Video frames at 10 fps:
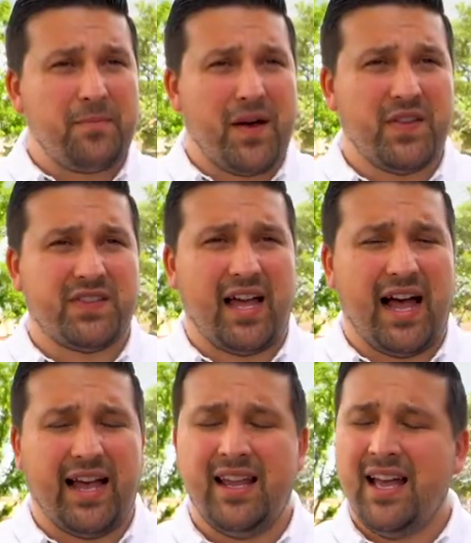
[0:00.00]
on the
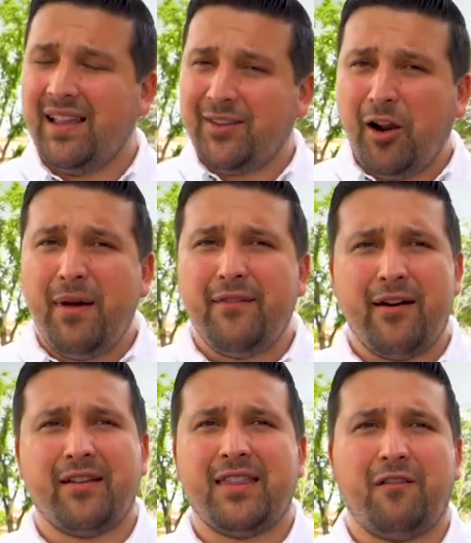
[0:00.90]
side, a little bit of
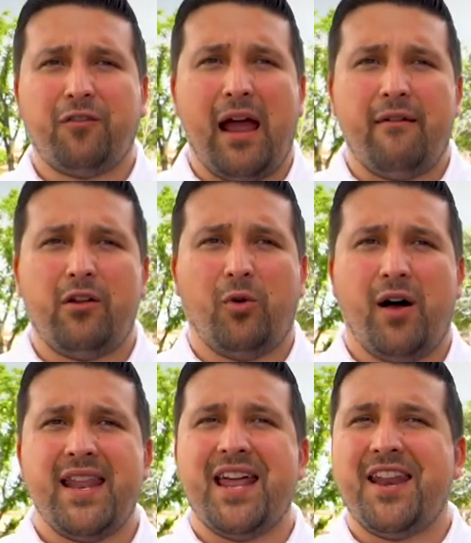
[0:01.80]
everything for
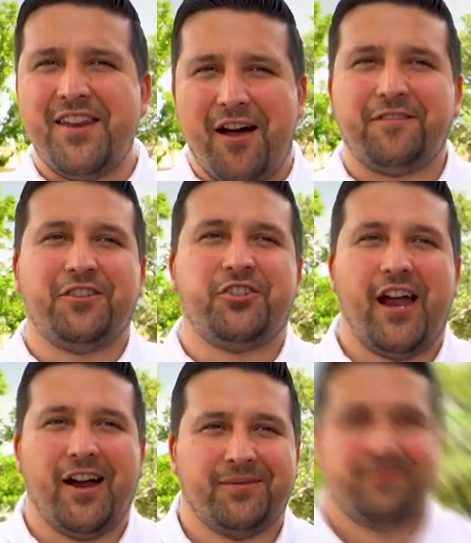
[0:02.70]
everyone, and enough to share.